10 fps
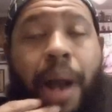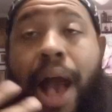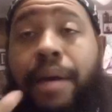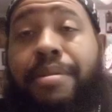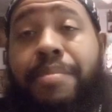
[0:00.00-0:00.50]

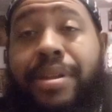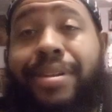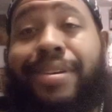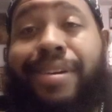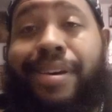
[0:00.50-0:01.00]

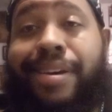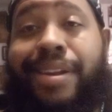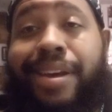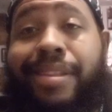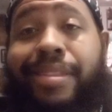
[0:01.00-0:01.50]
Optimistic,
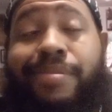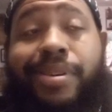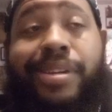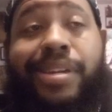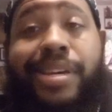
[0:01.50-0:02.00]
another
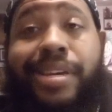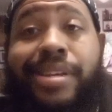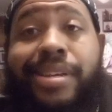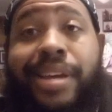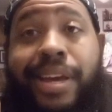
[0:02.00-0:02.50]
one
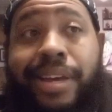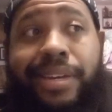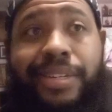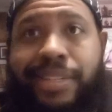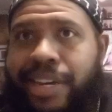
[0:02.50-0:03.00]
is
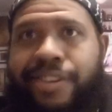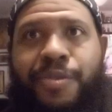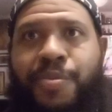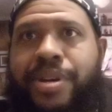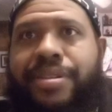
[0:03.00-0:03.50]

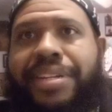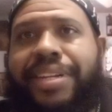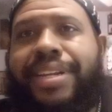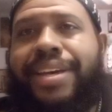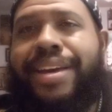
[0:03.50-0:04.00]
Cedric
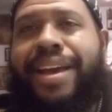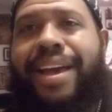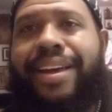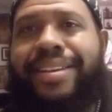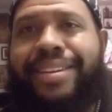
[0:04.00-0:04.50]
Wilson
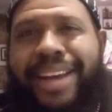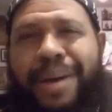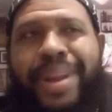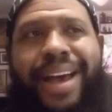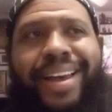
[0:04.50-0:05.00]

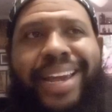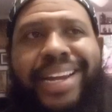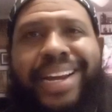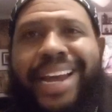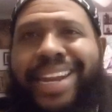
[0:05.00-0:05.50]
coming out
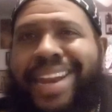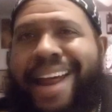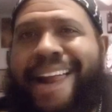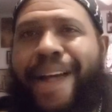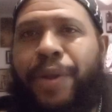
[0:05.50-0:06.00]
here and
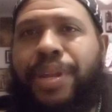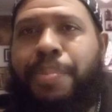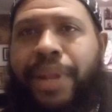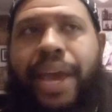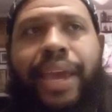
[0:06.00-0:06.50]
not only
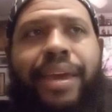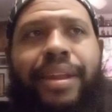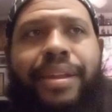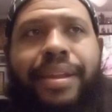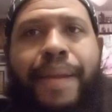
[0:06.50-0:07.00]

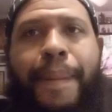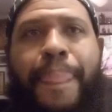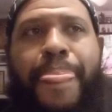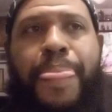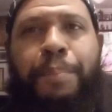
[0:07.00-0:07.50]
playing,
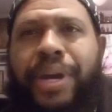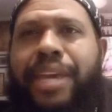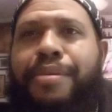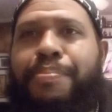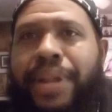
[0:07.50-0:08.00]
but
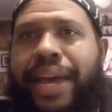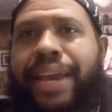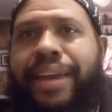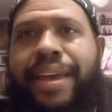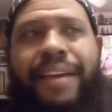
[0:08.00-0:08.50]
he
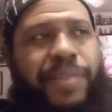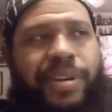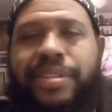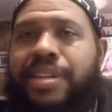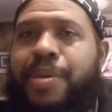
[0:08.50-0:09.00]
playing.
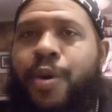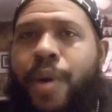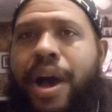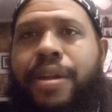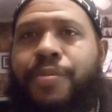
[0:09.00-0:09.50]
First, it took me a
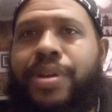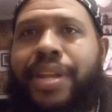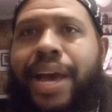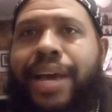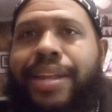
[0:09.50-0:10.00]
while to
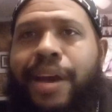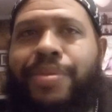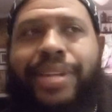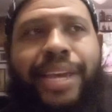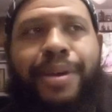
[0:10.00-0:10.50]
realize that
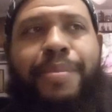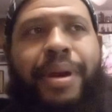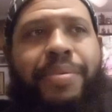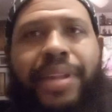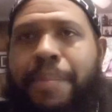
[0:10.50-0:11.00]
was him.
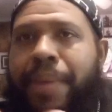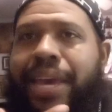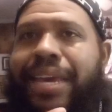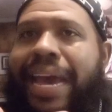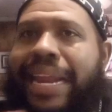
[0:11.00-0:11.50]
I was like, man,
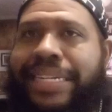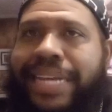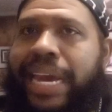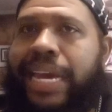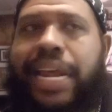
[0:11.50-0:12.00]
he got a
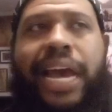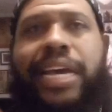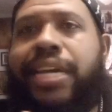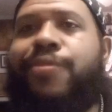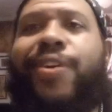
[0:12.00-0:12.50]
tan. I
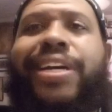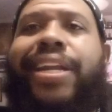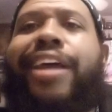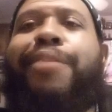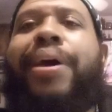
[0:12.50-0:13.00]
ain't
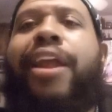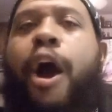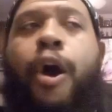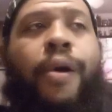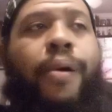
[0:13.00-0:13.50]
recognize him at
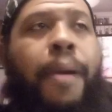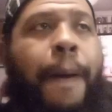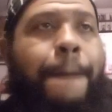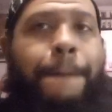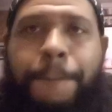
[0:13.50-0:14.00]
all.
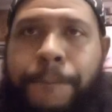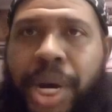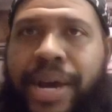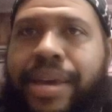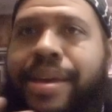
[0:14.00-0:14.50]

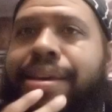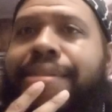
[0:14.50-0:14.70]
But